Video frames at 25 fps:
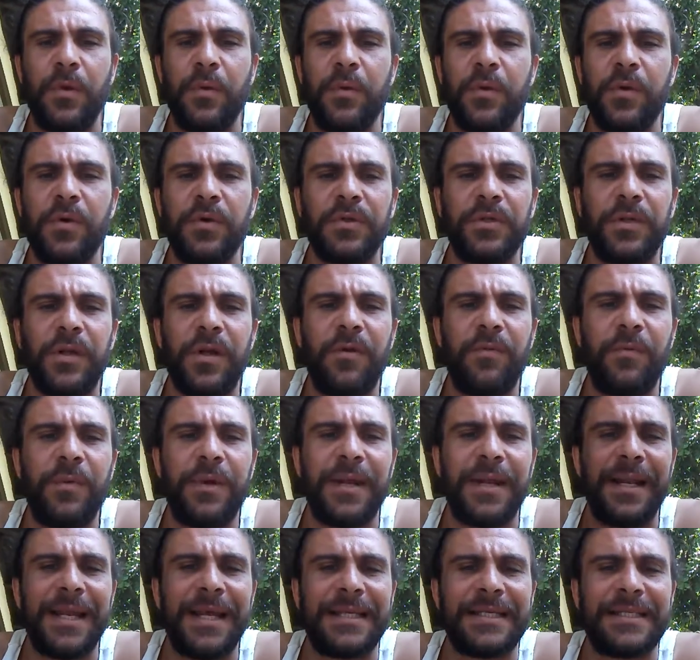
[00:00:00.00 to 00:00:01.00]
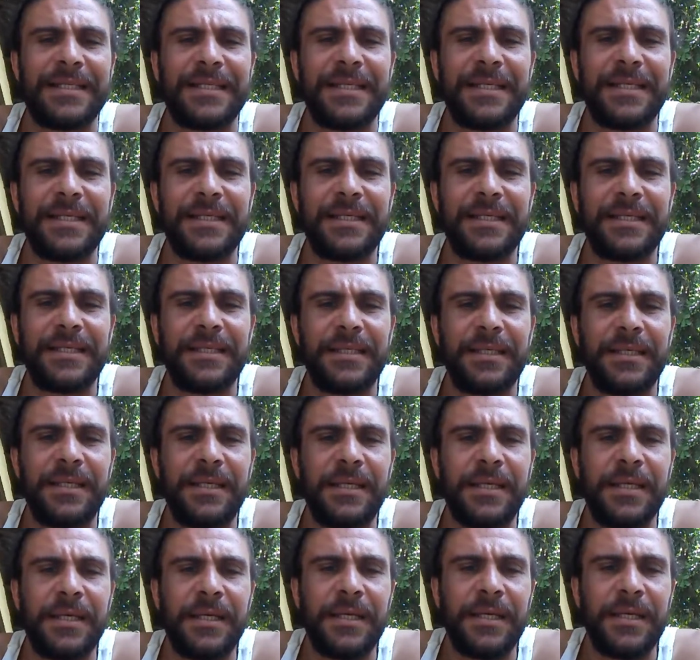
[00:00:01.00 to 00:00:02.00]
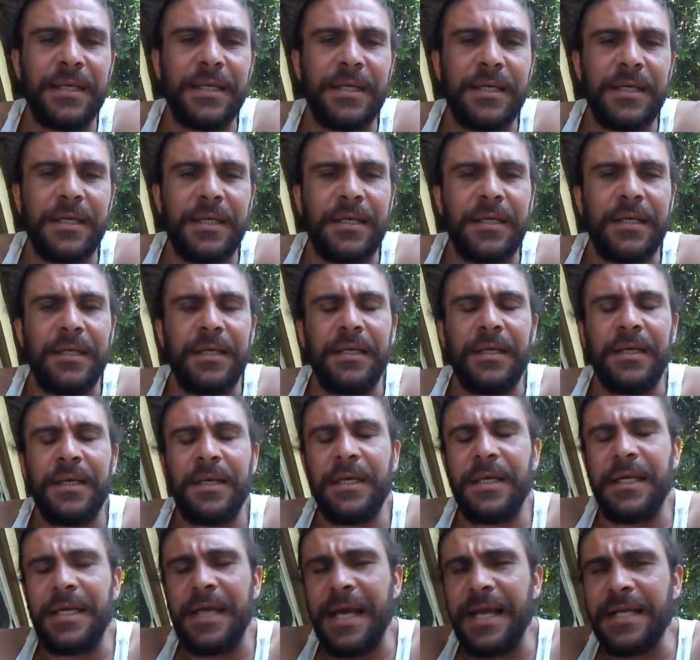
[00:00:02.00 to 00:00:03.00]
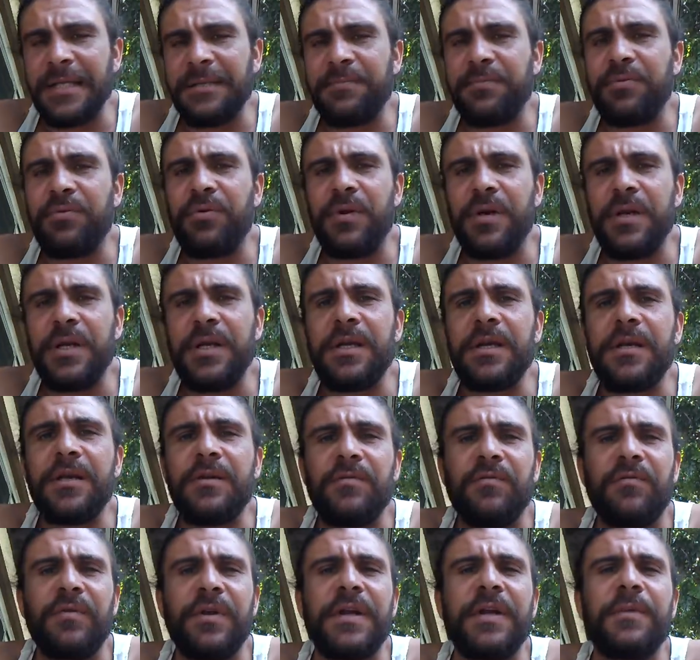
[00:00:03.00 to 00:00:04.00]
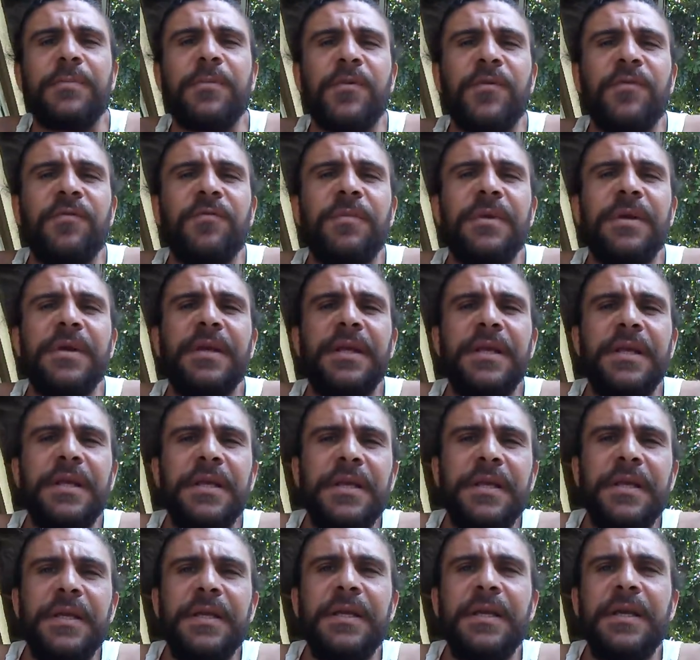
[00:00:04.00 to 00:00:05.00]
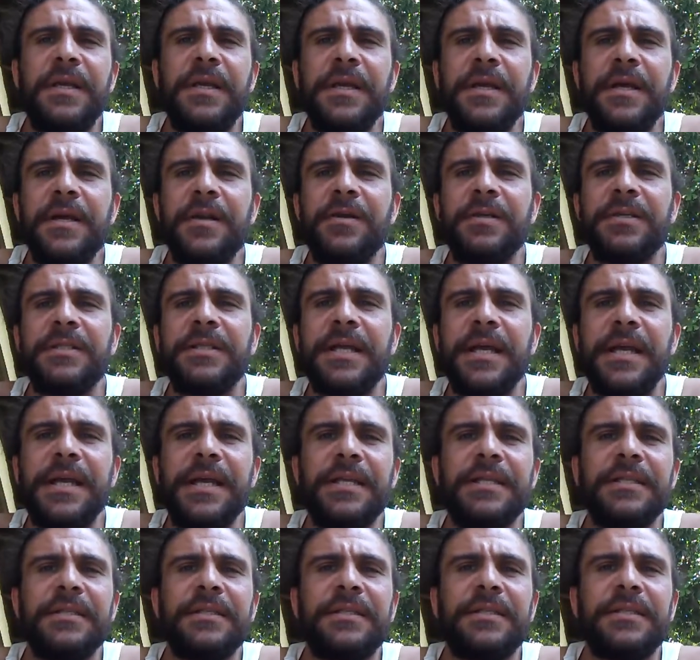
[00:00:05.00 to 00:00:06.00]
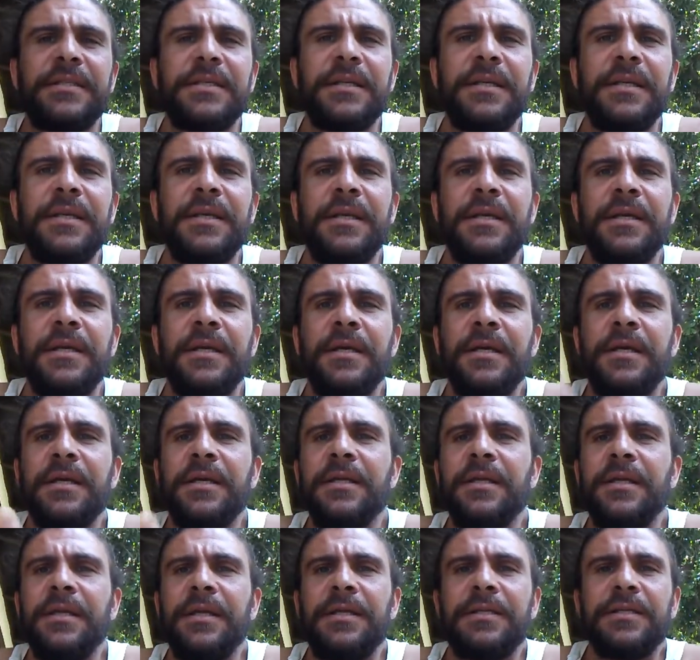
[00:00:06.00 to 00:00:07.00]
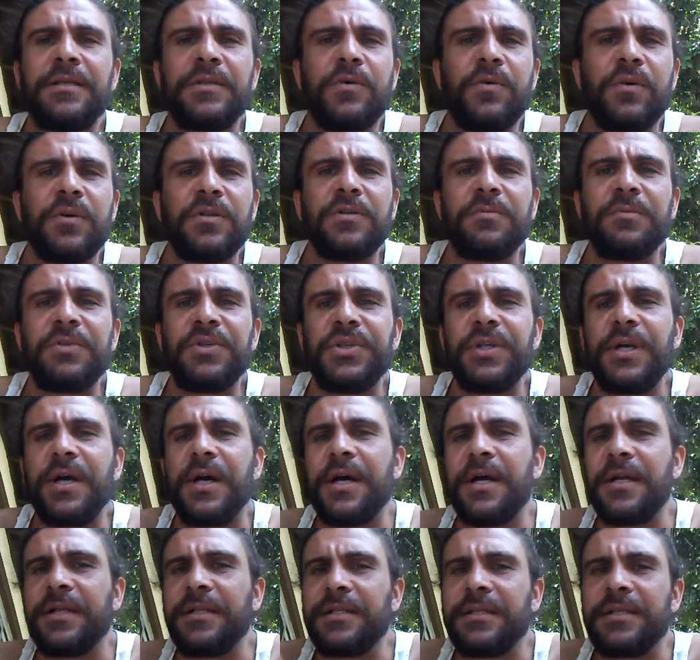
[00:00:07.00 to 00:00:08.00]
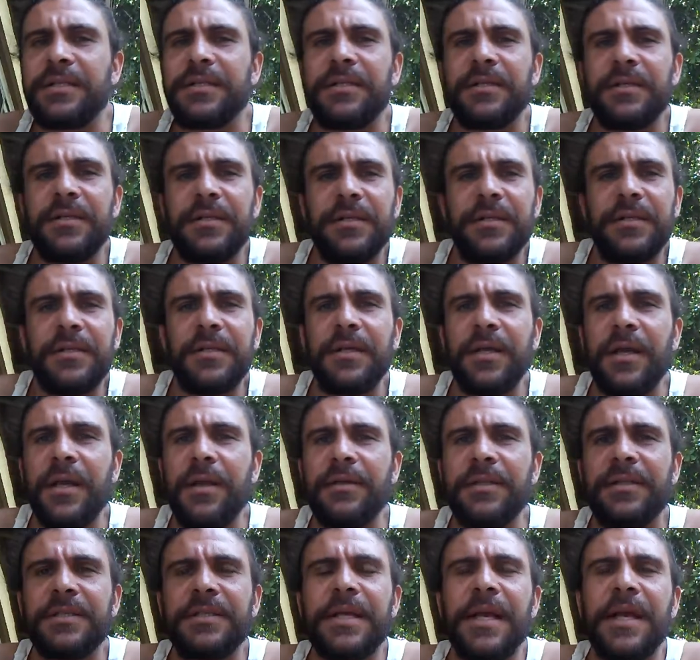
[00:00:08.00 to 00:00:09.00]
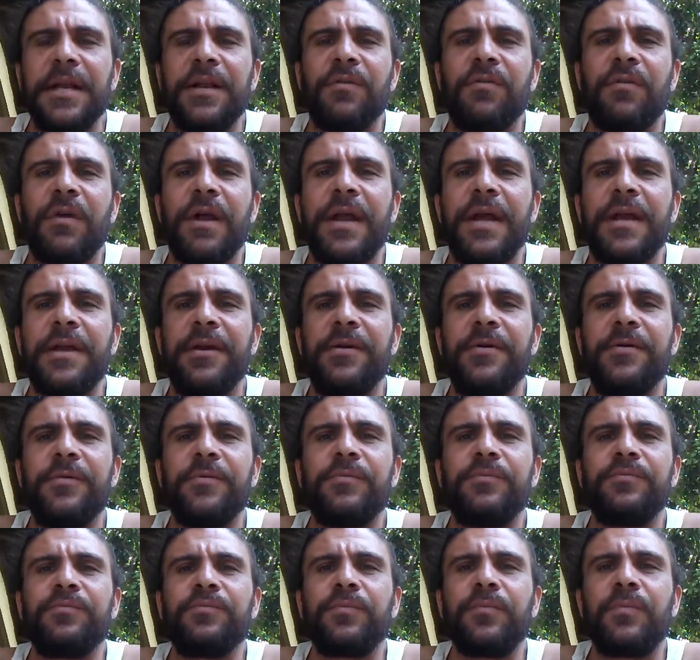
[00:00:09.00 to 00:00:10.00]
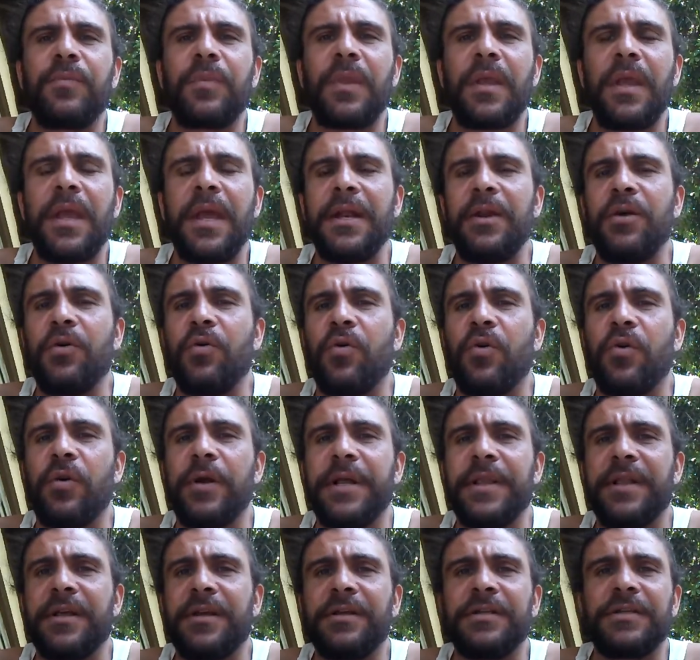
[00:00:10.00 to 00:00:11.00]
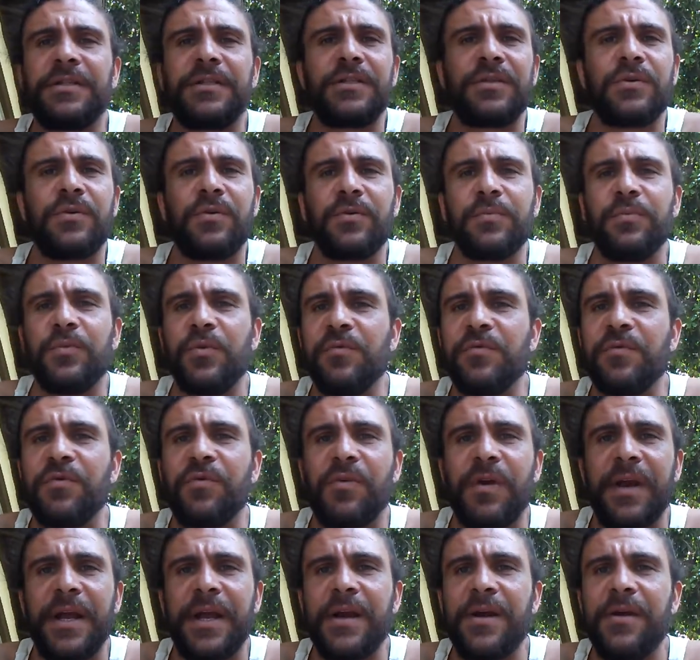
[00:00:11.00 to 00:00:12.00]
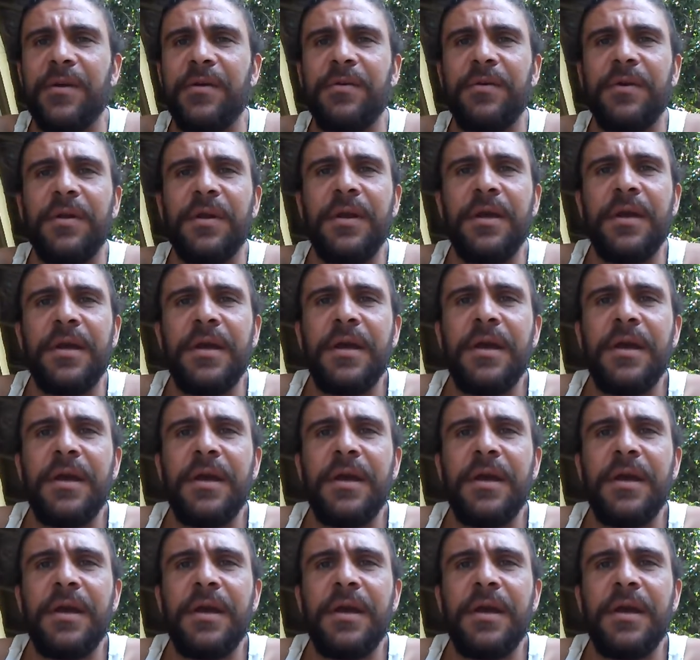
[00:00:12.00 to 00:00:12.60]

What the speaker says: We're going to start off with Alexis. He has pretty good ring movement. He understands, score some shots, and skate around, and or either move around